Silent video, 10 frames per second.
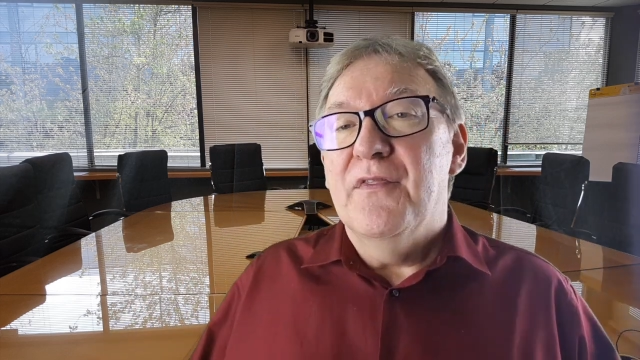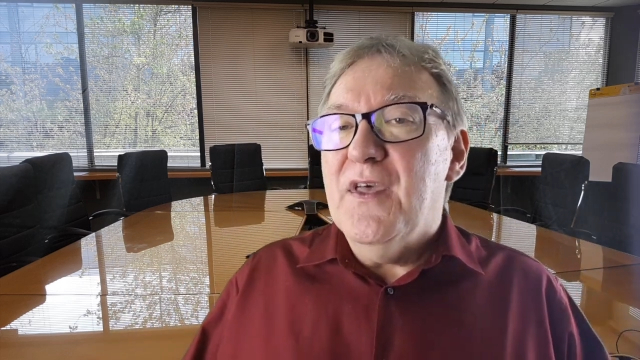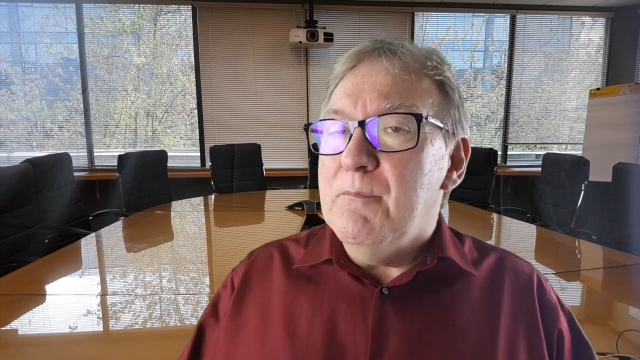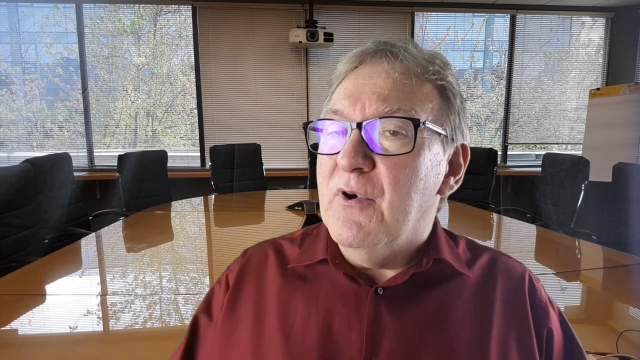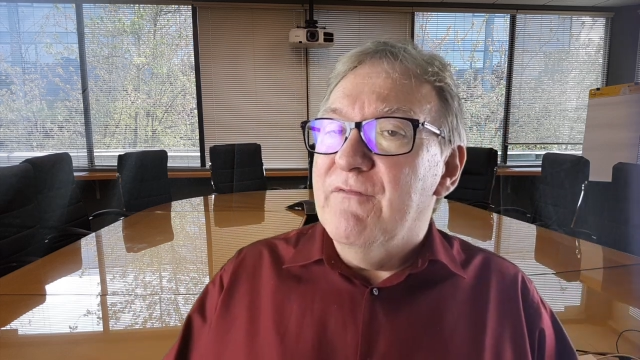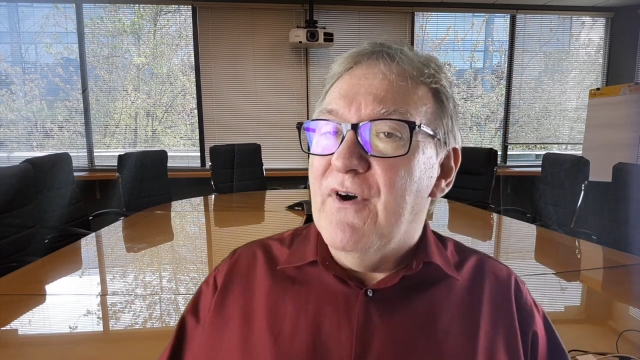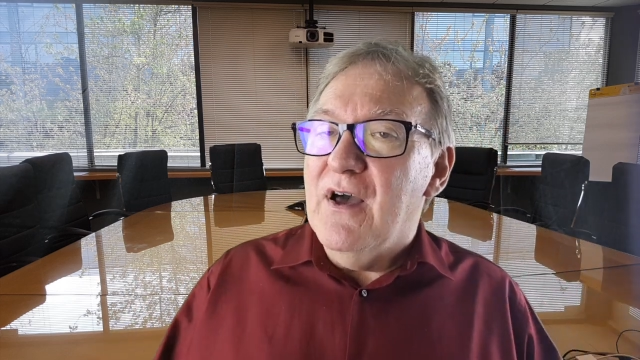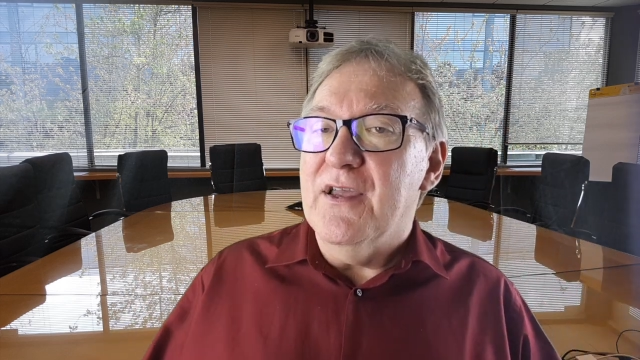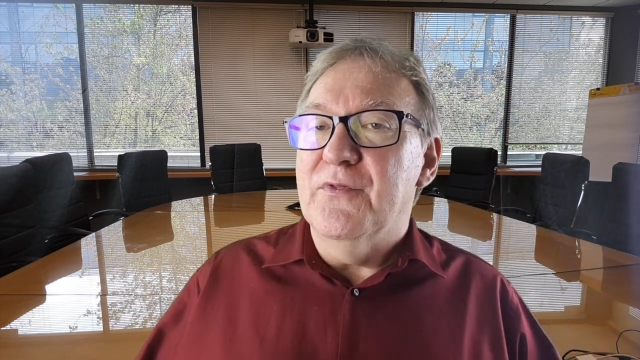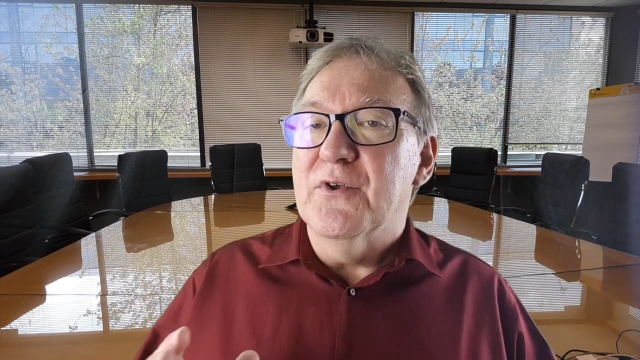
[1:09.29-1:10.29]
They
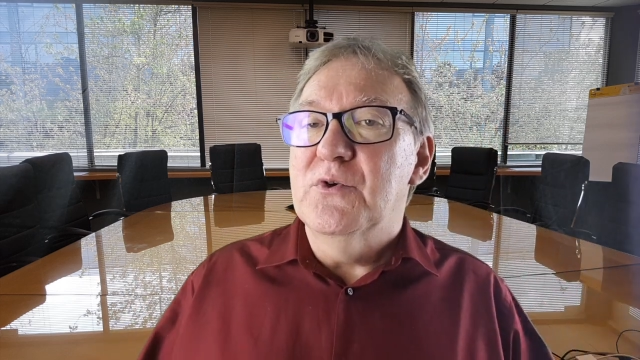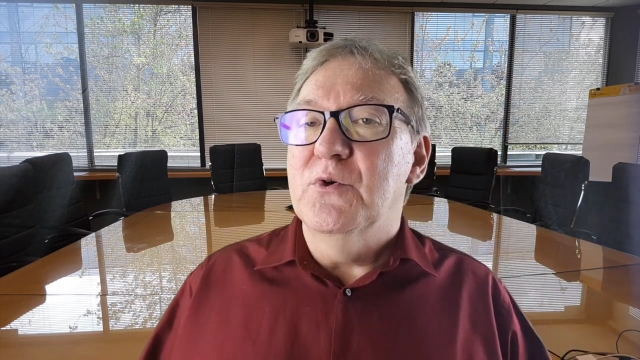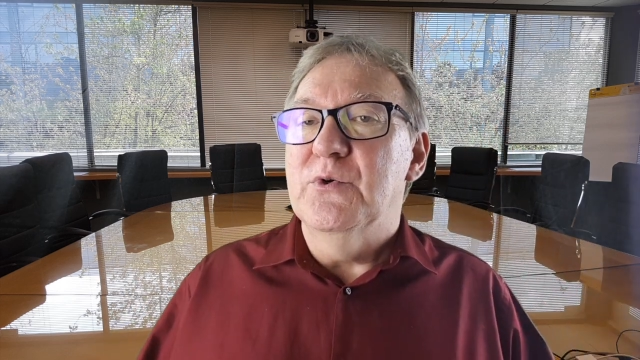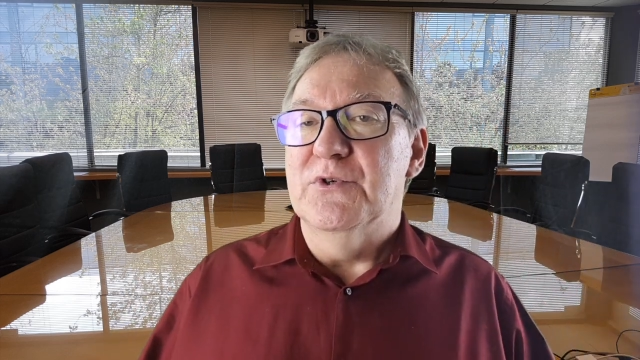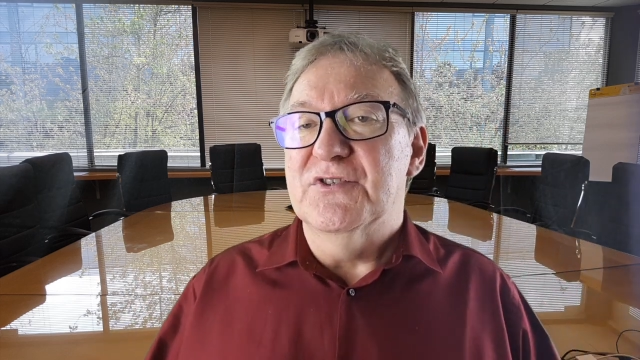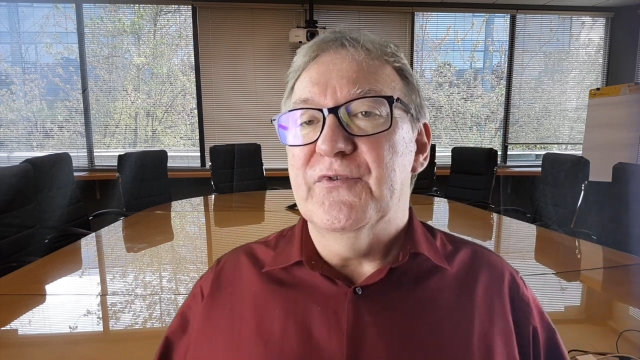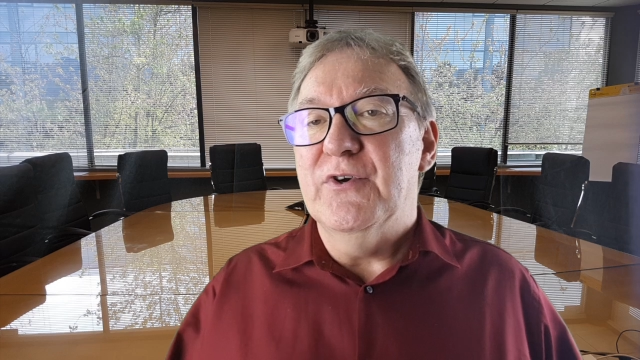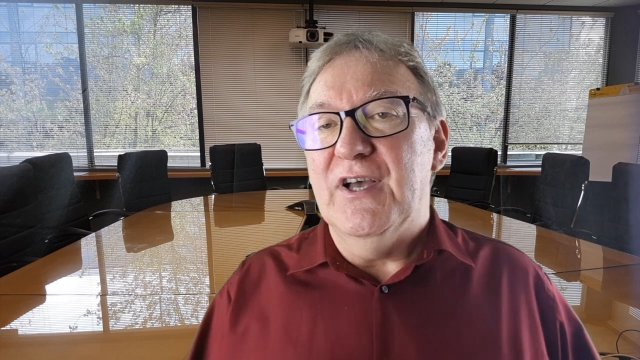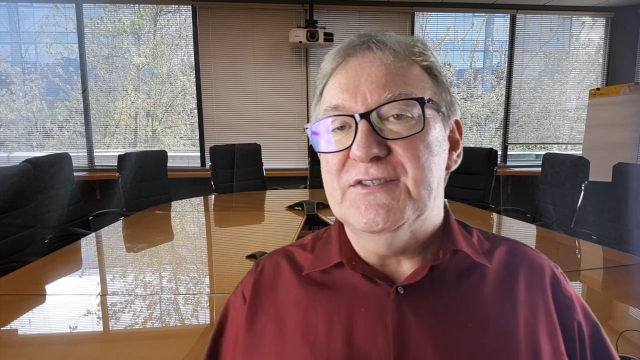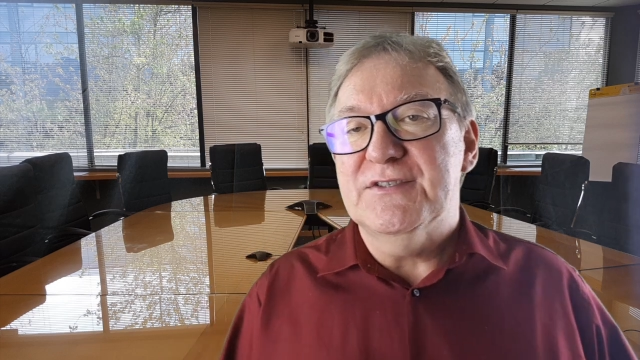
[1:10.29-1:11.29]
provide the tools
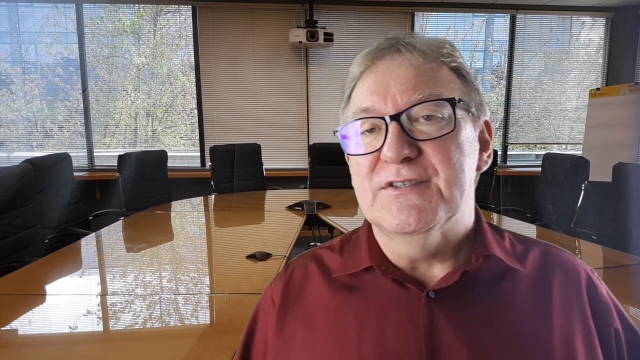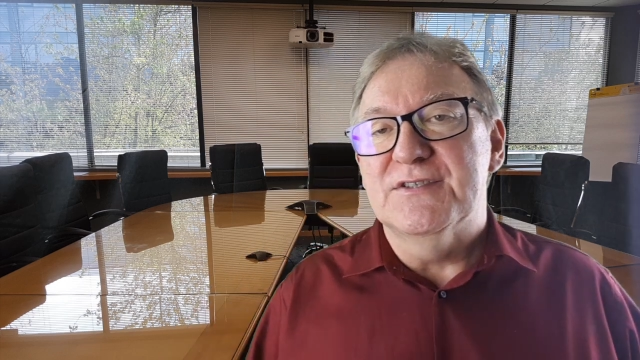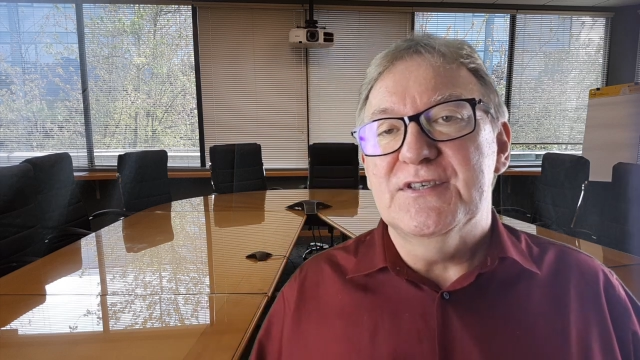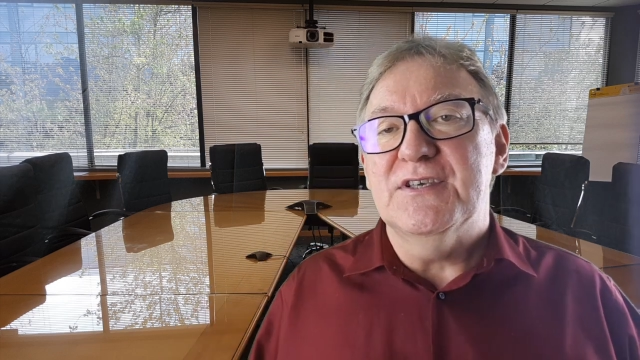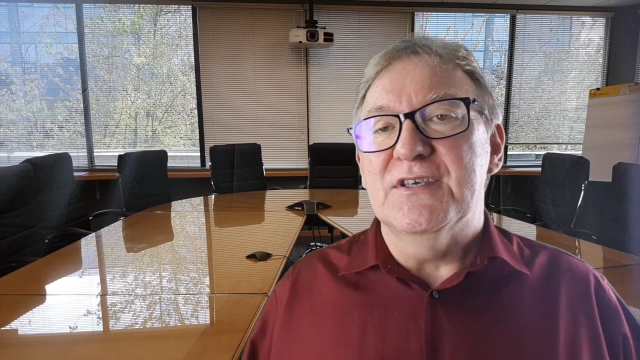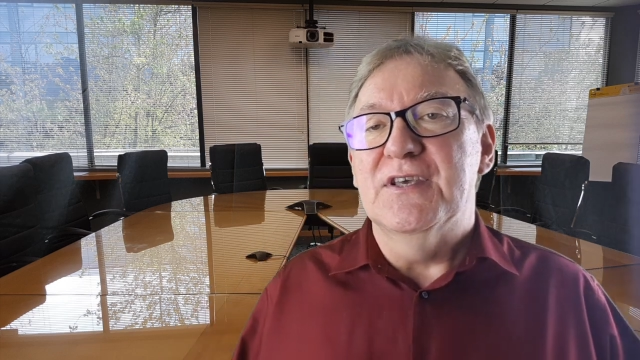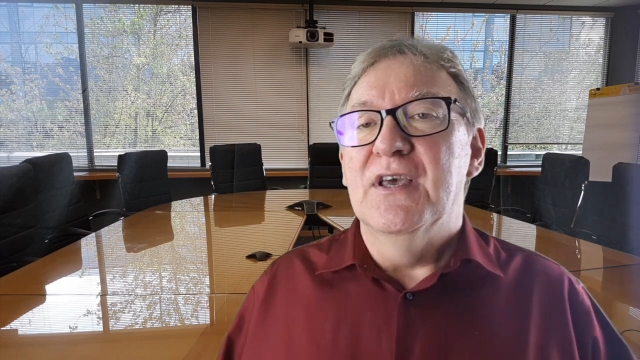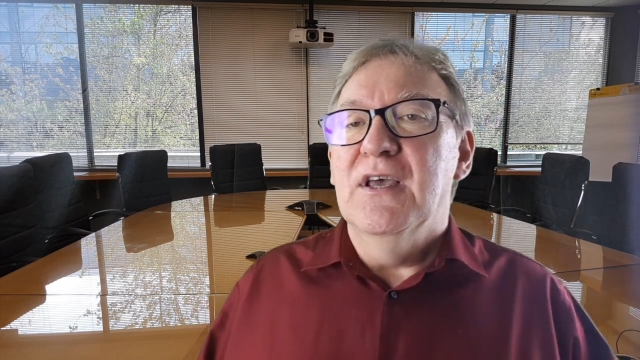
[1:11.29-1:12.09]
for us to see